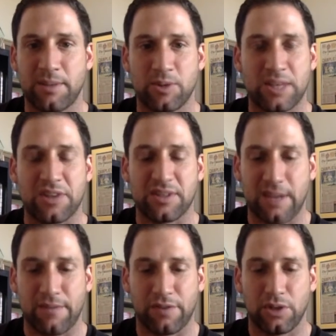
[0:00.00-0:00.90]
Was that the
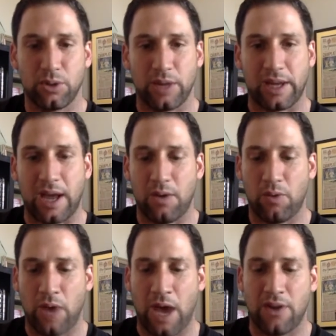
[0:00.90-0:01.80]
same for you? Like,
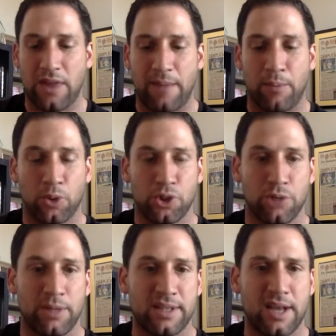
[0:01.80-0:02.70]
how did that mold your
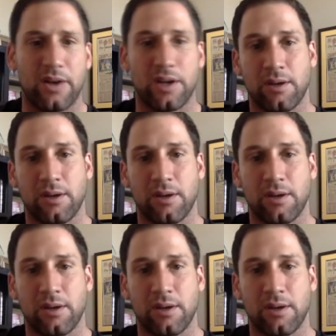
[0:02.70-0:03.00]
mentality?